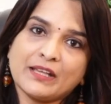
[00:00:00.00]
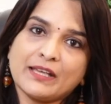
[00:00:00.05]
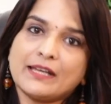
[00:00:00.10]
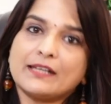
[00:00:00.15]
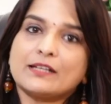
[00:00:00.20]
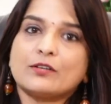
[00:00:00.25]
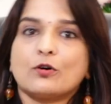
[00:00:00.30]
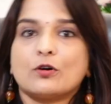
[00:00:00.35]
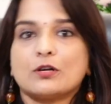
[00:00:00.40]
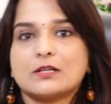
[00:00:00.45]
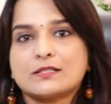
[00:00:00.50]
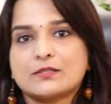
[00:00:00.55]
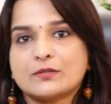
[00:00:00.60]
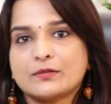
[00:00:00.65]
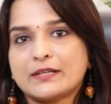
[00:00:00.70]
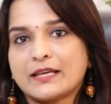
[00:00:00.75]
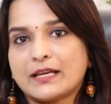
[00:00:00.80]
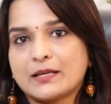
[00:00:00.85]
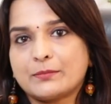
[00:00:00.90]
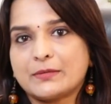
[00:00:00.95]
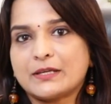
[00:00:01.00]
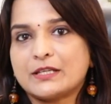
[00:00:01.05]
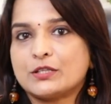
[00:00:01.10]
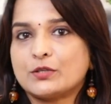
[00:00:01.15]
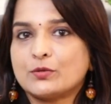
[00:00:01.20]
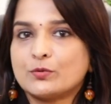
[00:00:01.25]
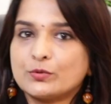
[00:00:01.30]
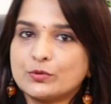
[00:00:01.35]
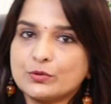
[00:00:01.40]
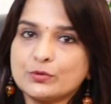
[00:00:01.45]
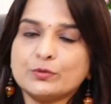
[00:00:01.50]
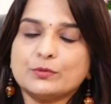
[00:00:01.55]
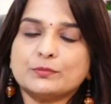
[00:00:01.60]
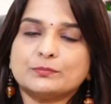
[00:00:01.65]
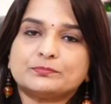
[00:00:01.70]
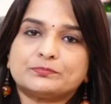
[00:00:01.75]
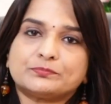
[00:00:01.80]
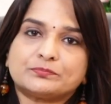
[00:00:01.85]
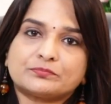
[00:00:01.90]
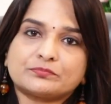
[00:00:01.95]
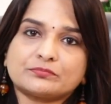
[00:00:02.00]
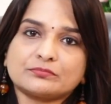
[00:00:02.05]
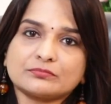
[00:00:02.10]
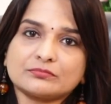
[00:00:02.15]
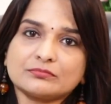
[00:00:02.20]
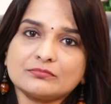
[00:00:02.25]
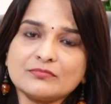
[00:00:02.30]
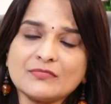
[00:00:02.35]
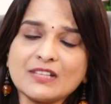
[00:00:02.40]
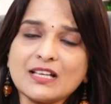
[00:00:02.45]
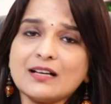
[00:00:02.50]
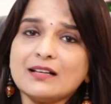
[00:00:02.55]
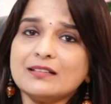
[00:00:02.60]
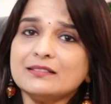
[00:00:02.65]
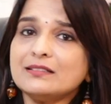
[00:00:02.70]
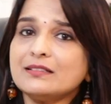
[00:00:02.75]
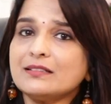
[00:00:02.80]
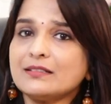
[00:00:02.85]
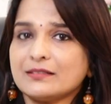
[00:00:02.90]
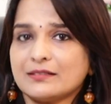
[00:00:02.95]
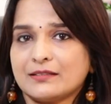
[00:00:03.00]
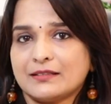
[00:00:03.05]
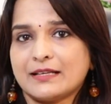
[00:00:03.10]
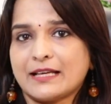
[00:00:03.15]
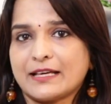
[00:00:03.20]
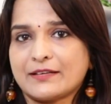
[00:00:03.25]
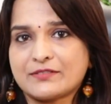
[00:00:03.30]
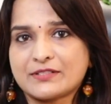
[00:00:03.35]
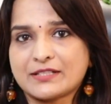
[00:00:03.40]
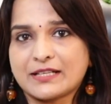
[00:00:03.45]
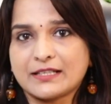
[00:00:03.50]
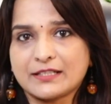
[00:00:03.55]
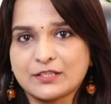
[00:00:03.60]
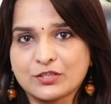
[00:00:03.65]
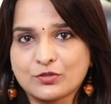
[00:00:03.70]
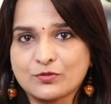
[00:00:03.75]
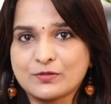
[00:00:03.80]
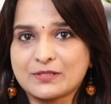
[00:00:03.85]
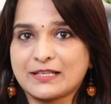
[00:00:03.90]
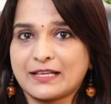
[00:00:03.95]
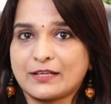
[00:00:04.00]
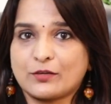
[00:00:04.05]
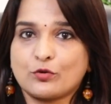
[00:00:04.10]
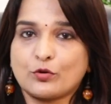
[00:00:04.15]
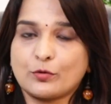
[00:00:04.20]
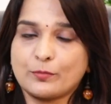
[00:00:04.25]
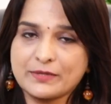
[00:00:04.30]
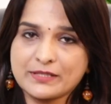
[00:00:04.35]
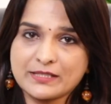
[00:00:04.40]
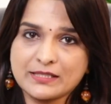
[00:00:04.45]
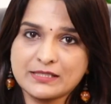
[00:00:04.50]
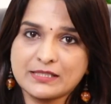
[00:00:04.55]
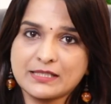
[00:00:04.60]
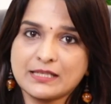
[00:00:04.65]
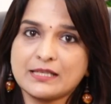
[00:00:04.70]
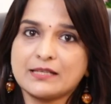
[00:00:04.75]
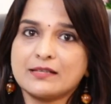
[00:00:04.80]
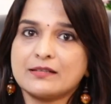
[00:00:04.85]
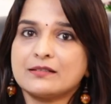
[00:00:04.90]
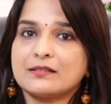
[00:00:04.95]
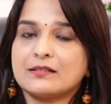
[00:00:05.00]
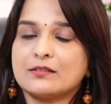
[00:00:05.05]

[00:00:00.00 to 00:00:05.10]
It also can be due to other lifestyle issues like obesity,